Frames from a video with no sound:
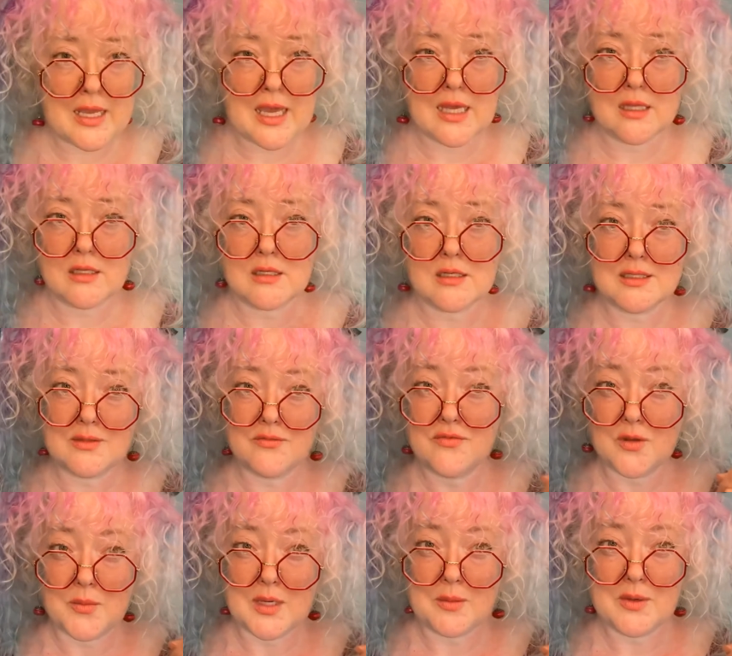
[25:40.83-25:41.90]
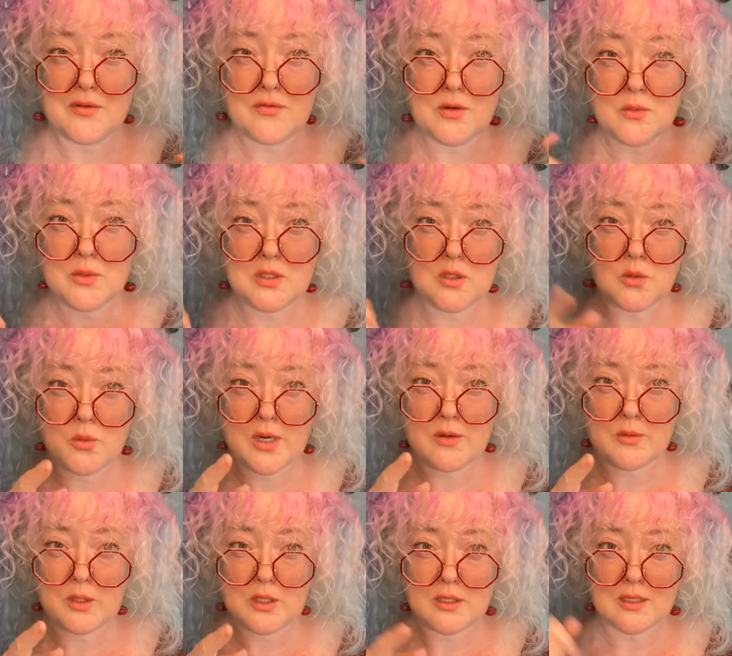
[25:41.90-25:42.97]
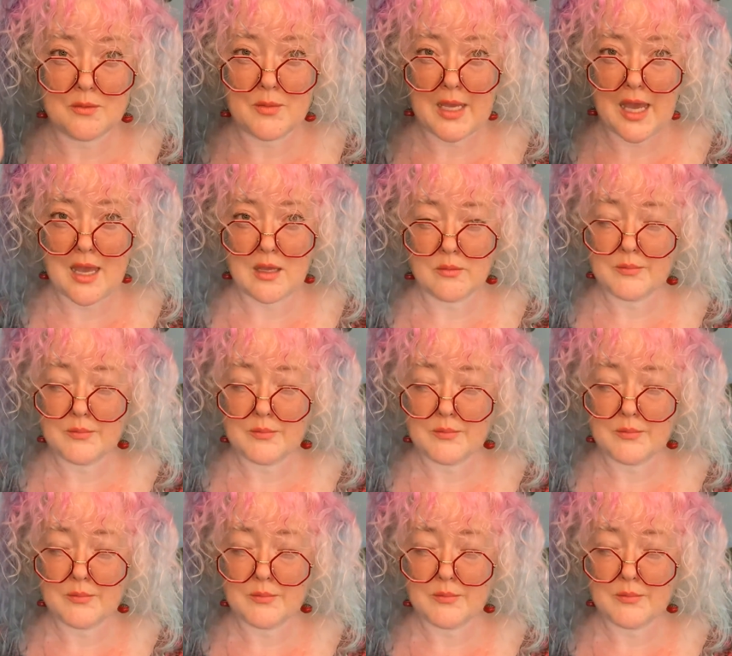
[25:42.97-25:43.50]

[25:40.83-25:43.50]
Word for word: can't look because I'm filming on my phone, which is weird. Look in my eye.